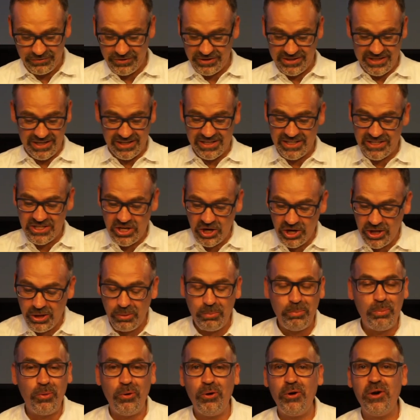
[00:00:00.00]
It's like this little
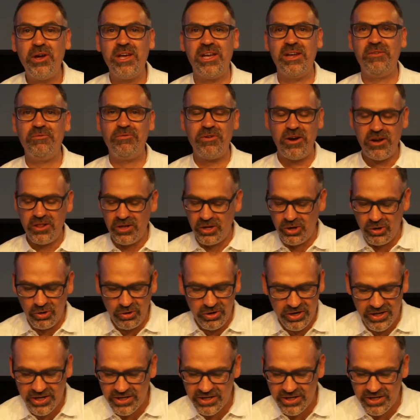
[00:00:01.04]
boy in front of the Lord.